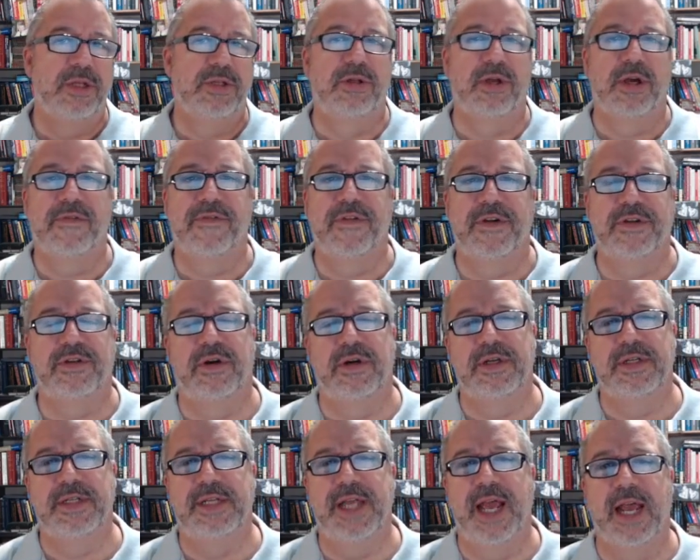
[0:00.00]
look for
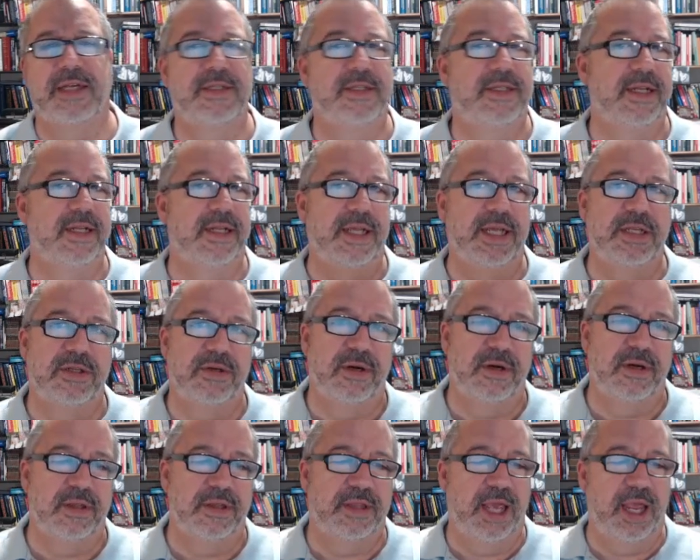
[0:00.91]
certain text, delete
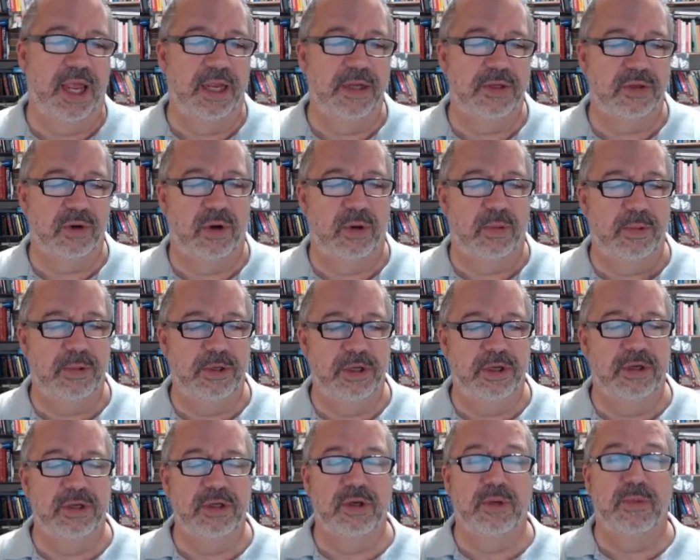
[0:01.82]
certain things, or
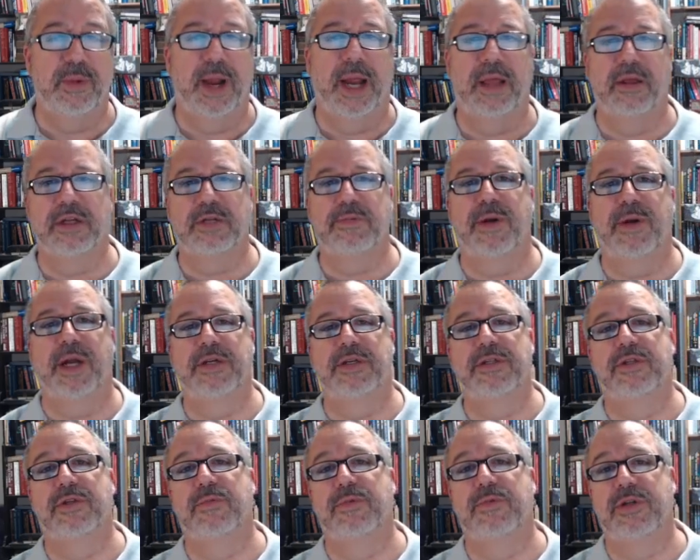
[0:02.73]
you can do regular
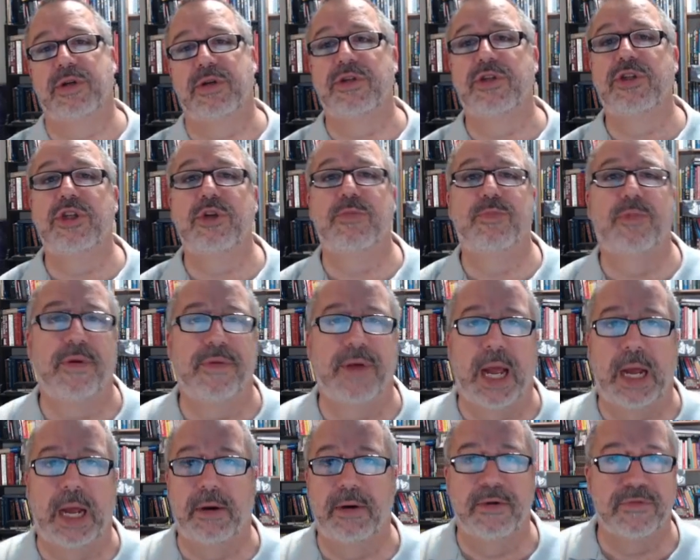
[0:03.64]
expressions, which are super
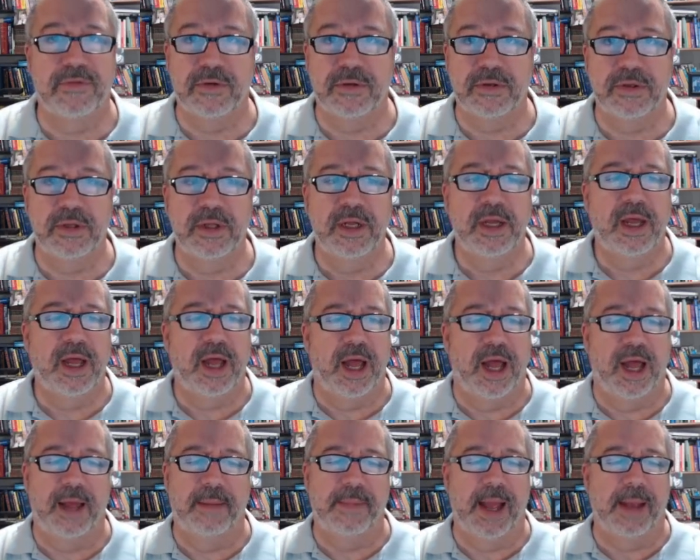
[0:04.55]
powerful.
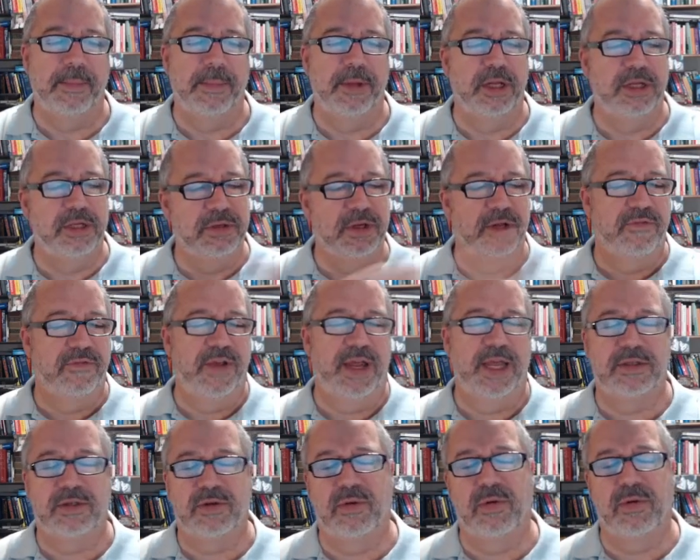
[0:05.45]
Um, I'm going to do an
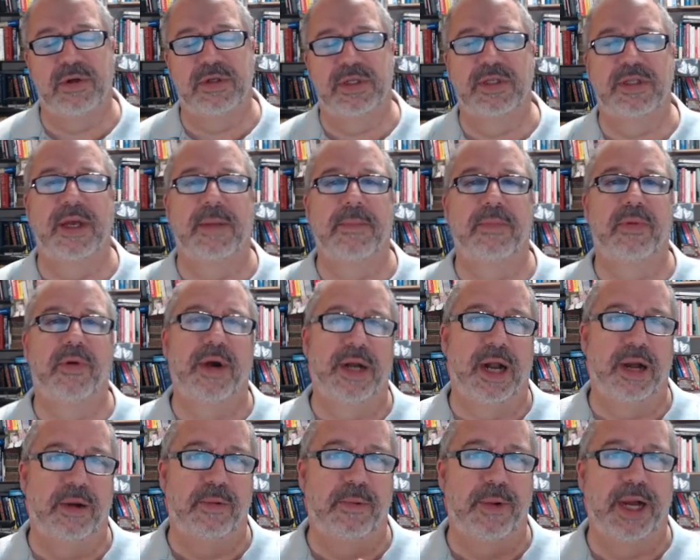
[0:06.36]
advanced course at some point
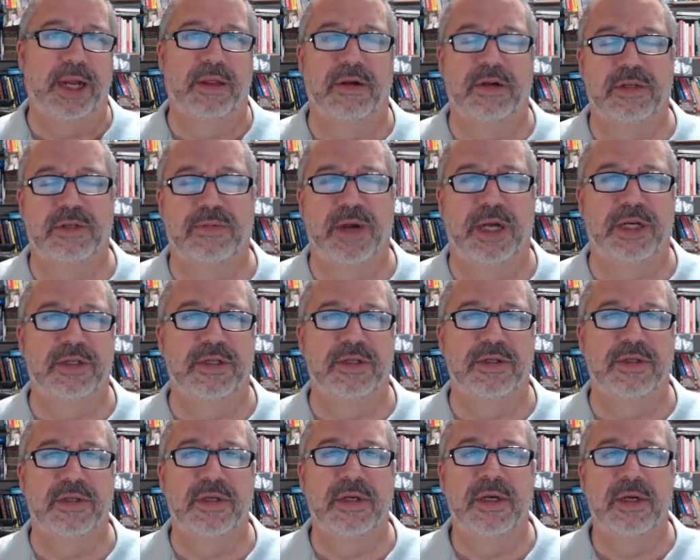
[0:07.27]
on regular
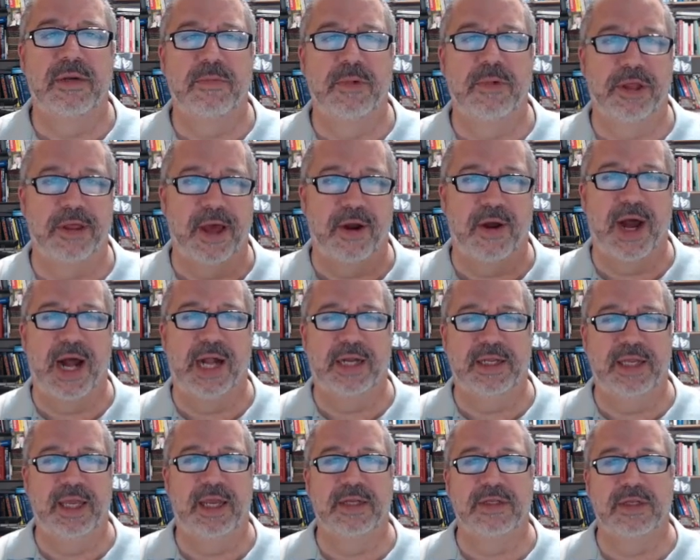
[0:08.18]
expressions with
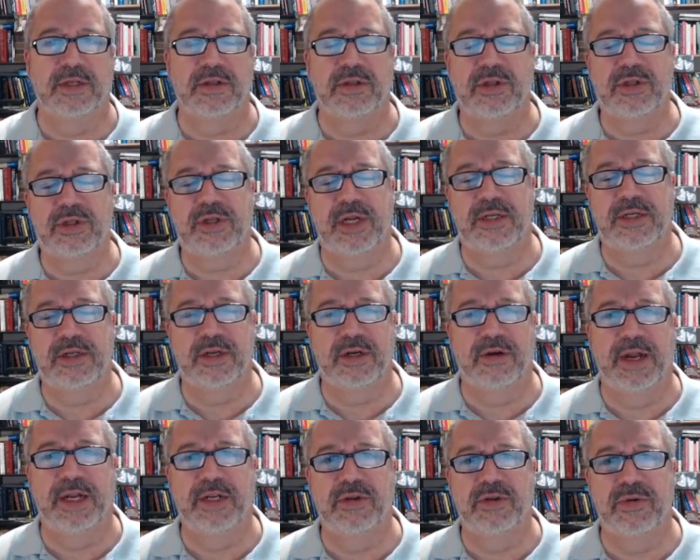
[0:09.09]
AutoHotkey because it's such a
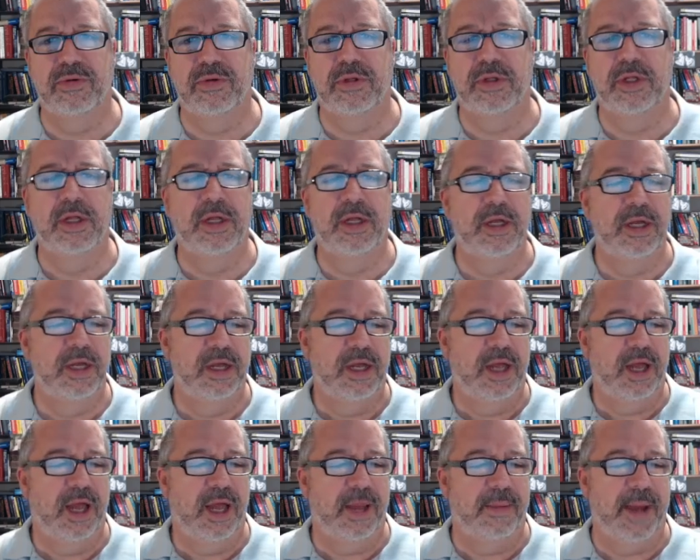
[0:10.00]
great tool.
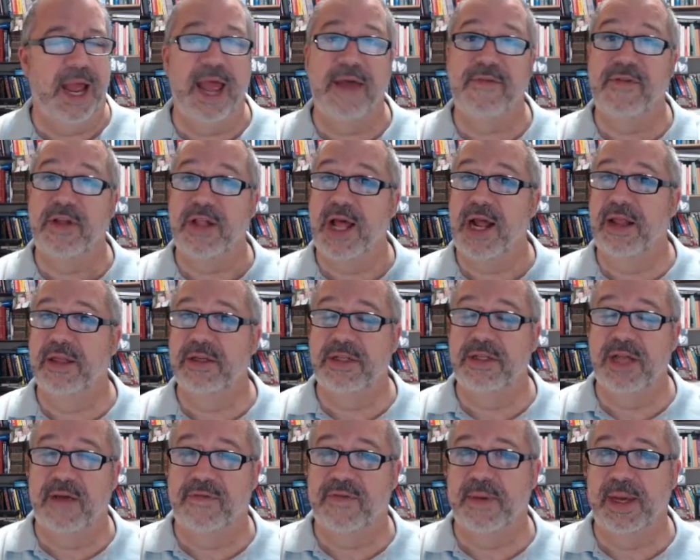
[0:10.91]
Um, I have a lot of the
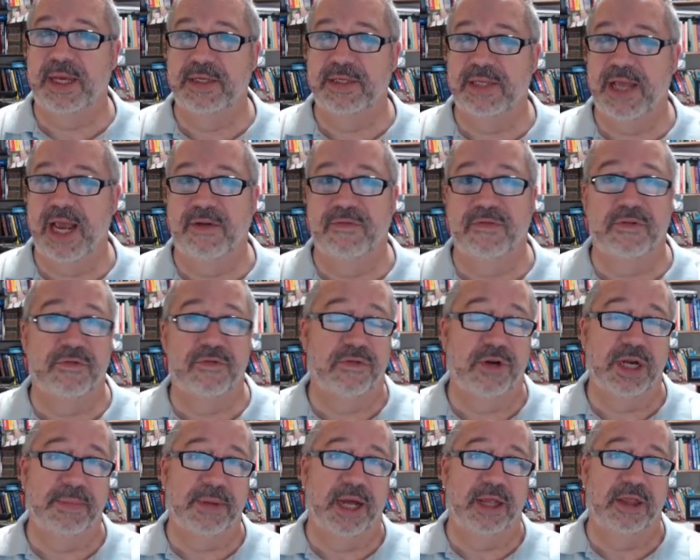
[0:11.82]
stuff on my site for
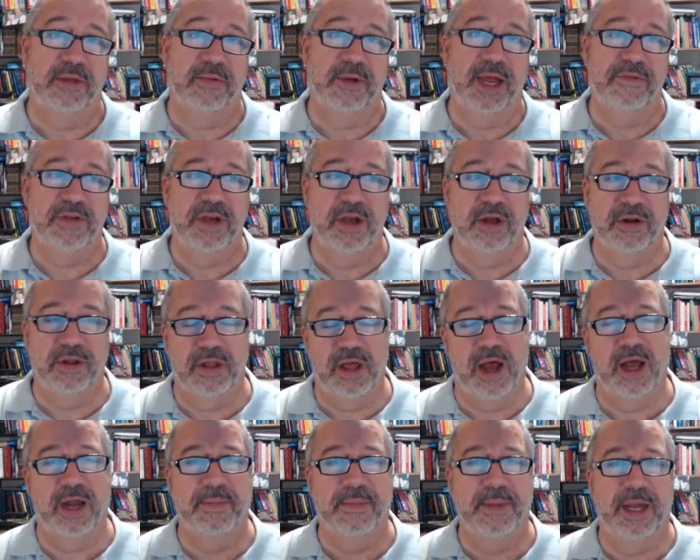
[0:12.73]
free, by the way. If you go to the
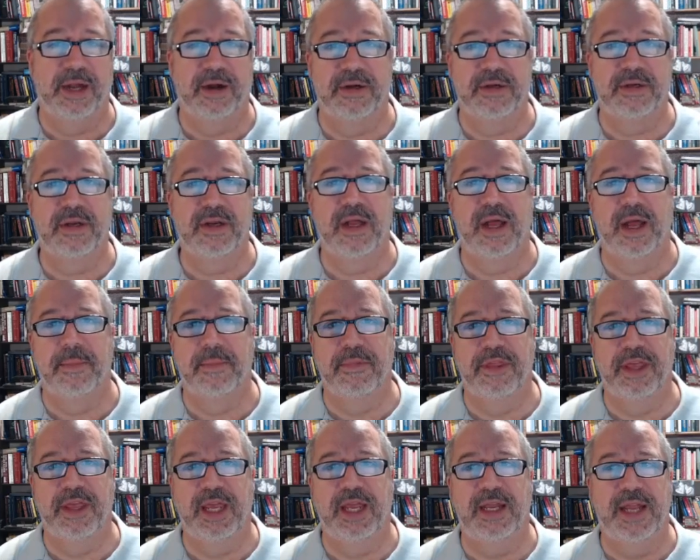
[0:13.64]
automator, um,
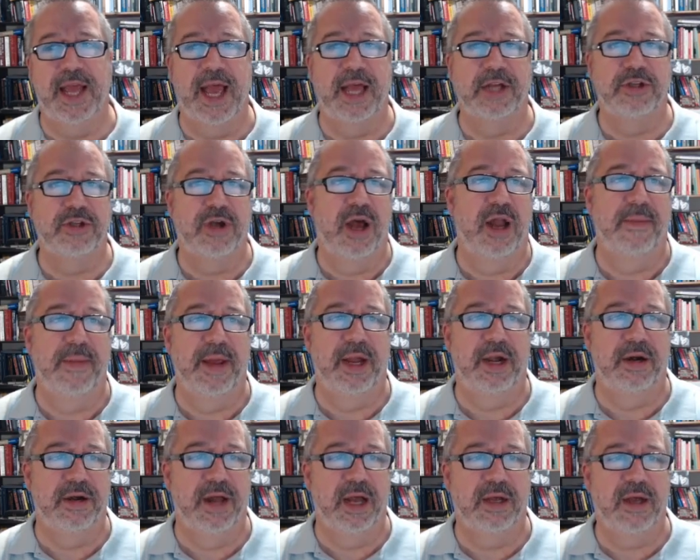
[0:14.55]

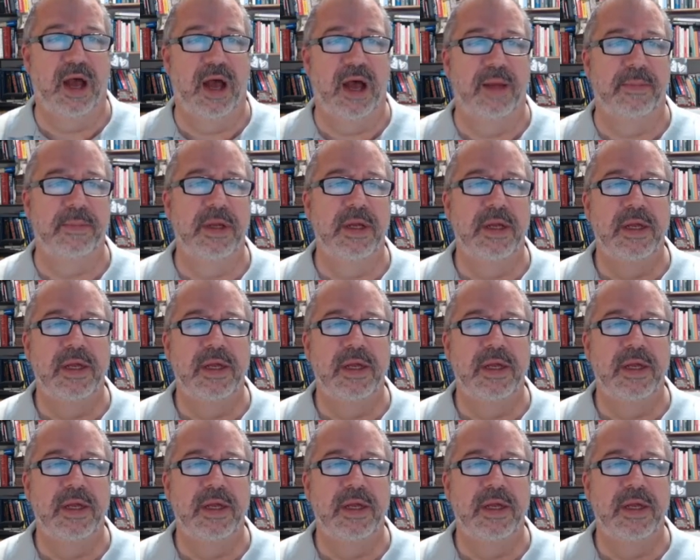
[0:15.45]
the-automator.com,